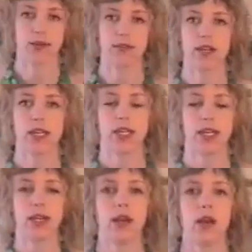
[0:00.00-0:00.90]
I've got
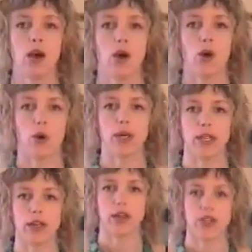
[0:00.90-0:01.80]
here, or
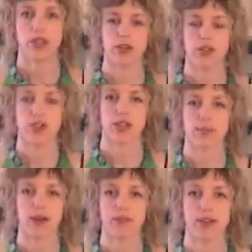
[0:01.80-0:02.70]
you could use just a
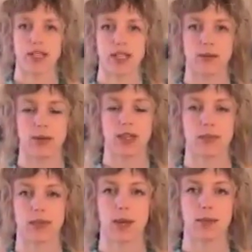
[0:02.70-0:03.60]
muffin tin with
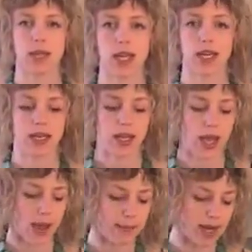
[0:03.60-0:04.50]
some
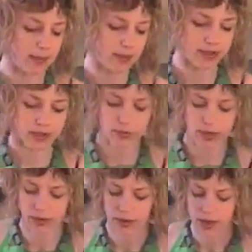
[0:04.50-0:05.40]
cupcake papers as
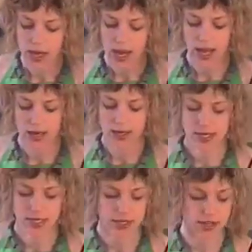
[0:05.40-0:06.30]
well. And
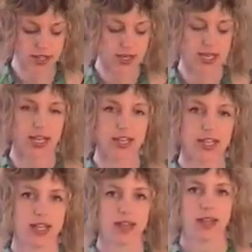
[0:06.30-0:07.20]
you're just going to take
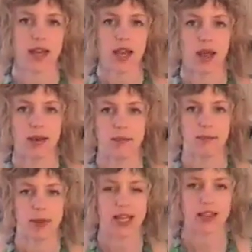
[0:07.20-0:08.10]
these and
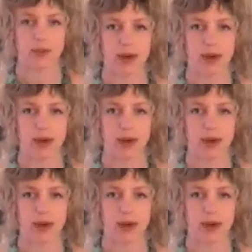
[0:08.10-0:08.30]
place the